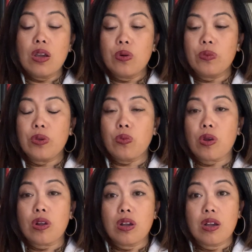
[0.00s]
We
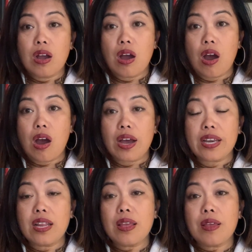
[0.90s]
work
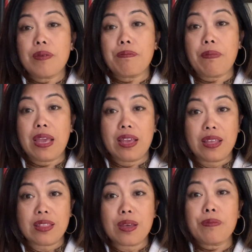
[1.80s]
on
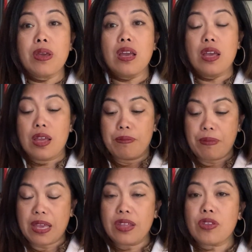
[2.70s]
making
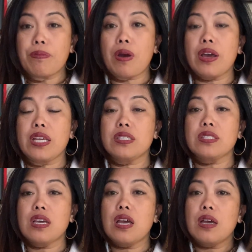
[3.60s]
their bodies
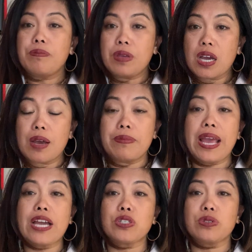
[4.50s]
become
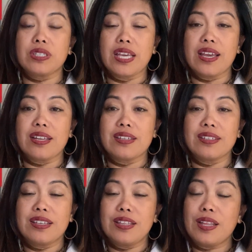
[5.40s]
natural again.
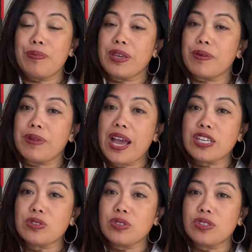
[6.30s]
They become
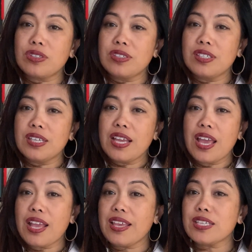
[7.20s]
natural.
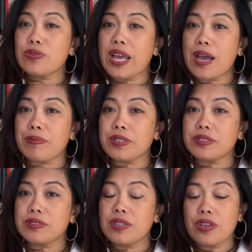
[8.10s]
And guess what
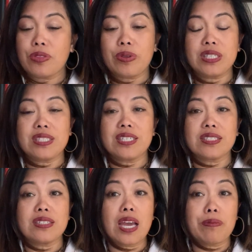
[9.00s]
happens? 3,
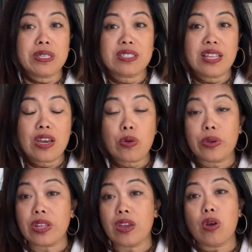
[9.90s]
6, 9 months later,
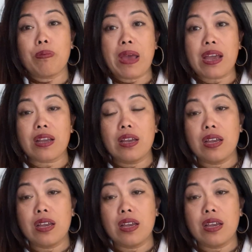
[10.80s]
when they go back